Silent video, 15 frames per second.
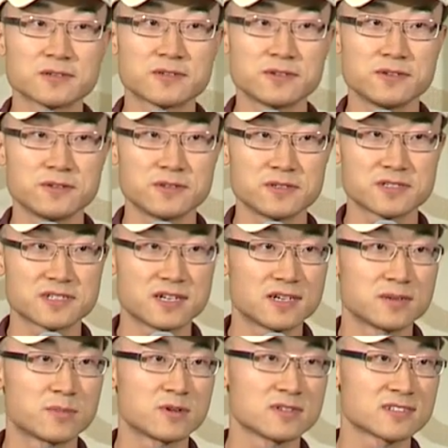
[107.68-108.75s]
to use
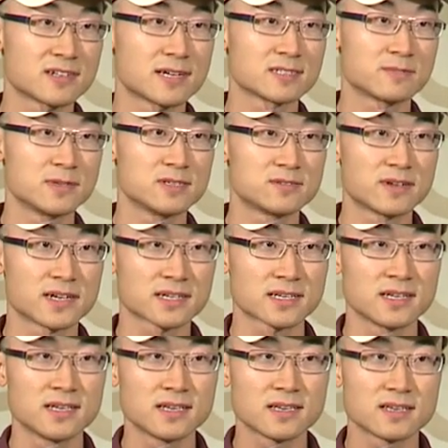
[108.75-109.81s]
personalized PageRank
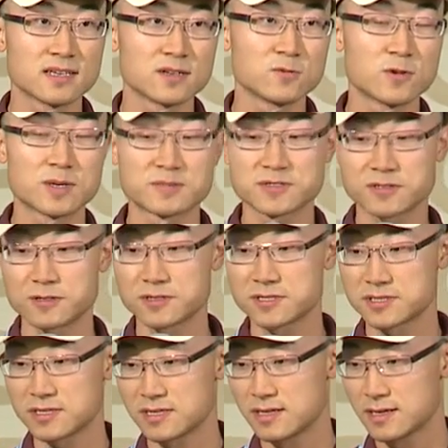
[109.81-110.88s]
in web search.